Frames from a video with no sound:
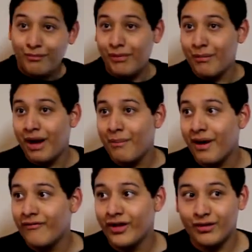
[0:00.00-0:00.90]
My
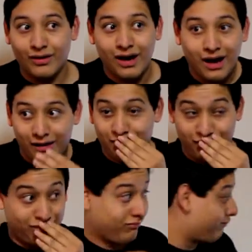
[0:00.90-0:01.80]
MatPat video got
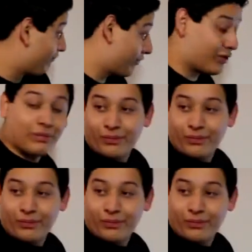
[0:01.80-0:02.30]
doing